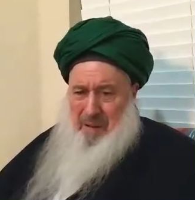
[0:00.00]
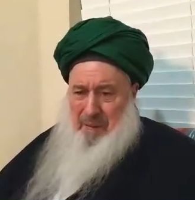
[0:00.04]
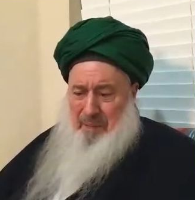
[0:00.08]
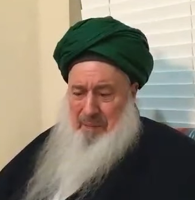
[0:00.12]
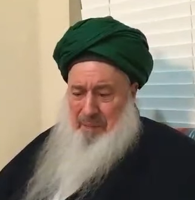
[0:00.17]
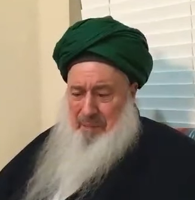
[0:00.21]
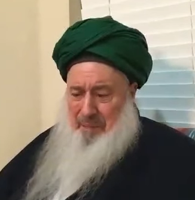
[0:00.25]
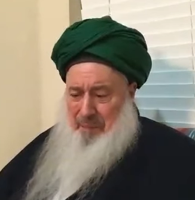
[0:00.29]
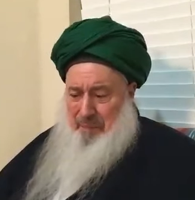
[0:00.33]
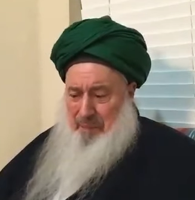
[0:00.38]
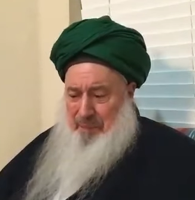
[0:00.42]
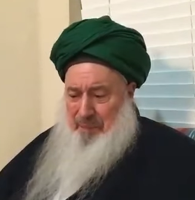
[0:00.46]

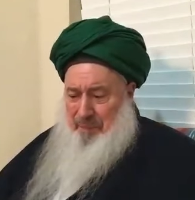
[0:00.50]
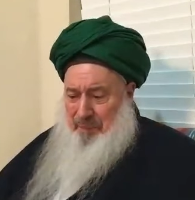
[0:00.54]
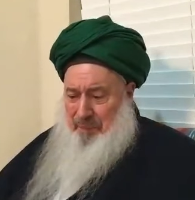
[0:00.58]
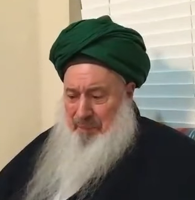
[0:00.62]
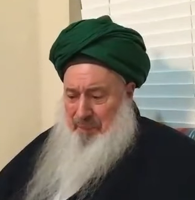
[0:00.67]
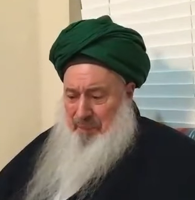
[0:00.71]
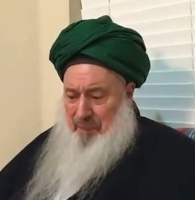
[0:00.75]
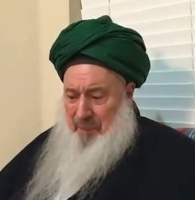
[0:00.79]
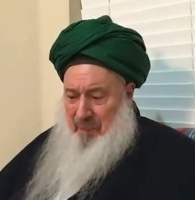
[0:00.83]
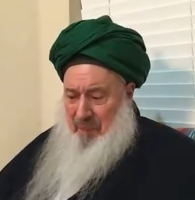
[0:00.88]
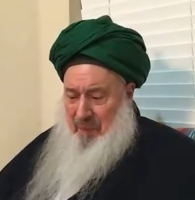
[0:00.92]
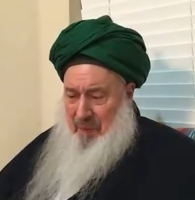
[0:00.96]

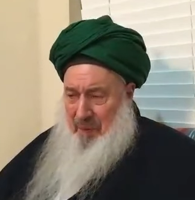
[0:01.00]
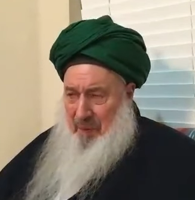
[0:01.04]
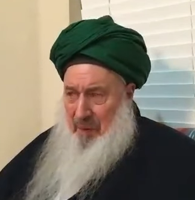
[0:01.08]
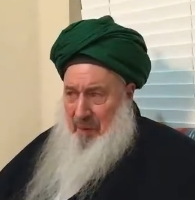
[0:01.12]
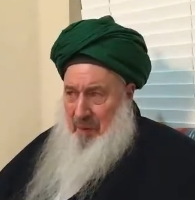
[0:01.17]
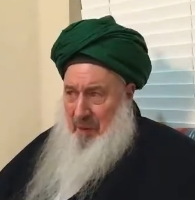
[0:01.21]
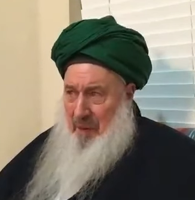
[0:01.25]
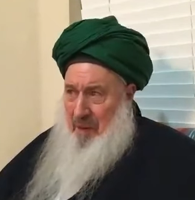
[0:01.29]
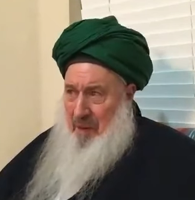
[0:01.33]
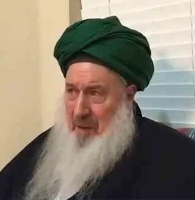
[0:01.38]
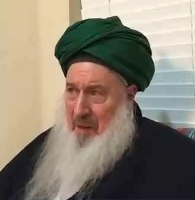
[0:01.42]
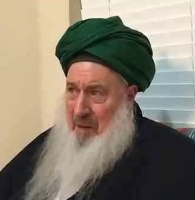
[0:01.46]

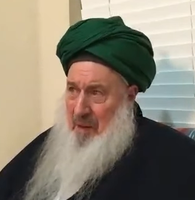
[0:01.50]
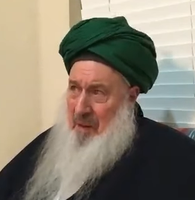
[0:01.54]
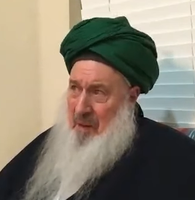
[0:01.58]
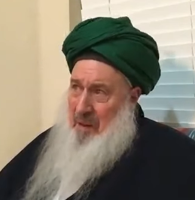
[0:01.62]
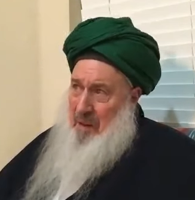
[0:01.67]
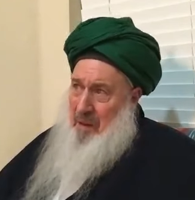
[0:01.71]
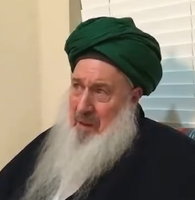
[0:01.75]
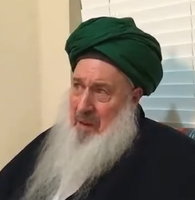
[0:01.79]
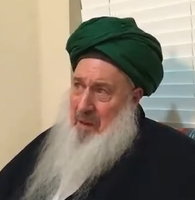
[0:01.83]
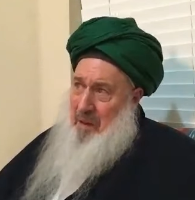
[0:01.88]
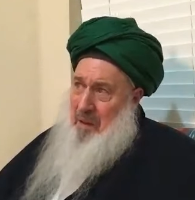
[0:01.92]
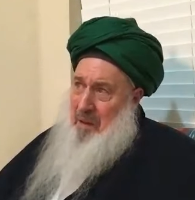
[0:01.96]

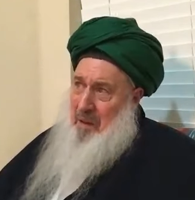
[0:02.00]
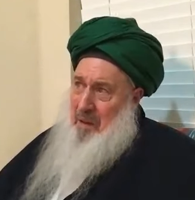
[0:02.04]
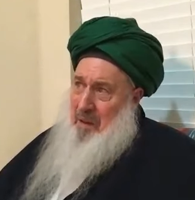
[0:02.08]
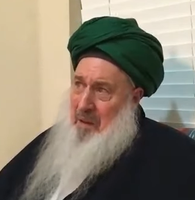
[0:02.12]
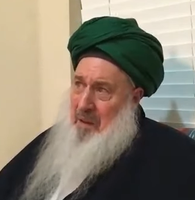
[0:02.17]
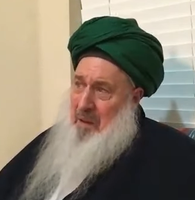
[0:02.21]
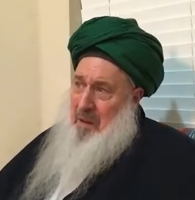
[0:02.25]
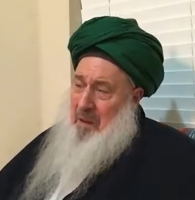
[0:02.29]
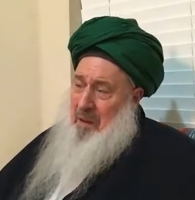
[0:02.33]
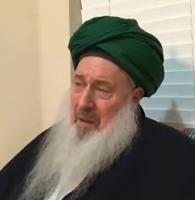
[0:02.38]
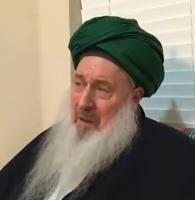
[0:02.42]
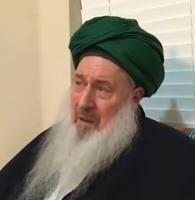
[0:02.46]

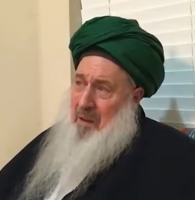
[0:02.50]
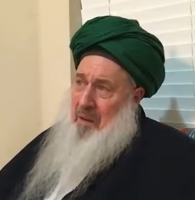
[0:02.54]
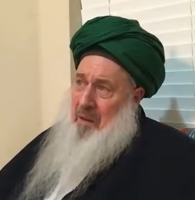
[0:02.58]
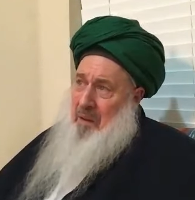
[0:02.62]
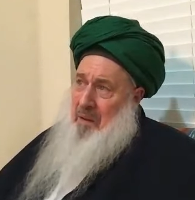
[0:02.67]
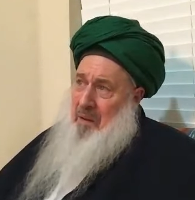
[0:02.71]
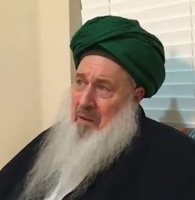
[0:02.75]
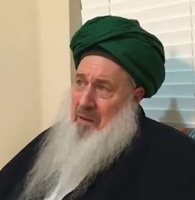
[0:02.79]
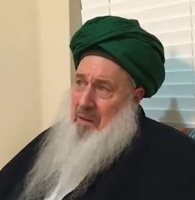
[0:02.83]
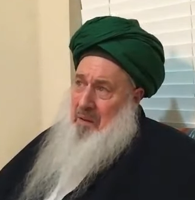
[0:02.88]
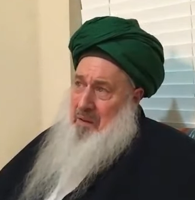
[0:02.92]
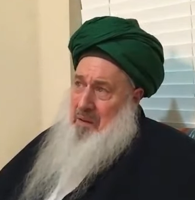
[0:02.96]

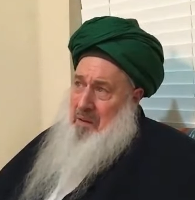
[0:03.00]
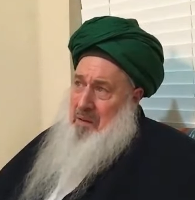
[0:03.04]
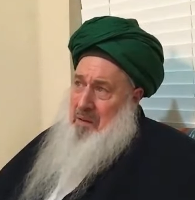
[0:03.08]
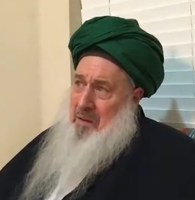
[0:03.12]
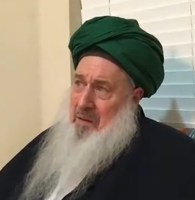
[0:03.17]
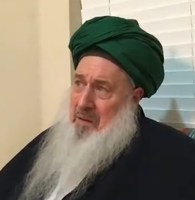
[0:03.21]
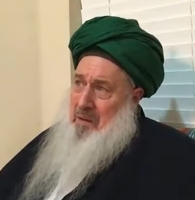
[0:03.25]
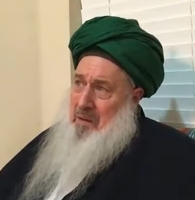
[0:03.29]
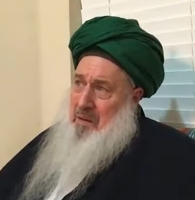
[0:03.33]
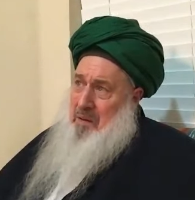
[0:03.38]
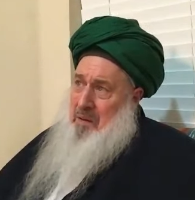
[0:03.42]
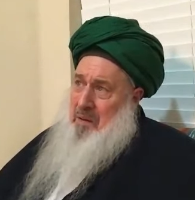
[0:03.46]

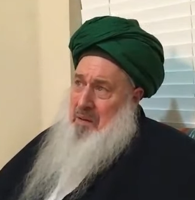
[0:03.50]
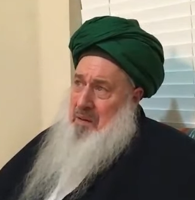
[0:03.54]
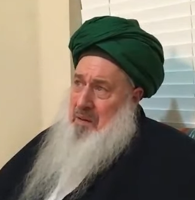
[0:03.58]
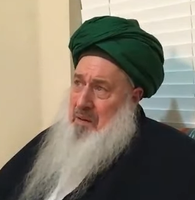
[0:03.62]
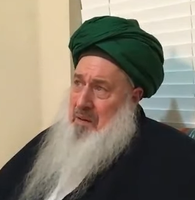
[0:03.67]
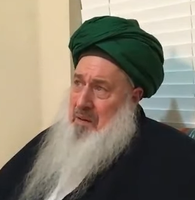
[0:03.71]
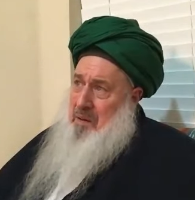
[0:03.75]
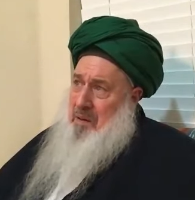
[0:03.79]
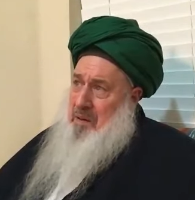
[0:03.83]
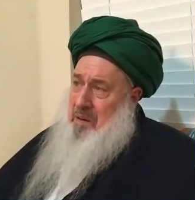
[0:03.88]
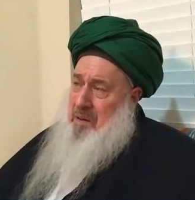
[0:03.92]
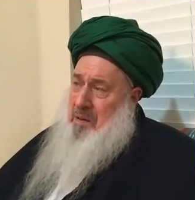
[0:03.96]
Nobody speaks.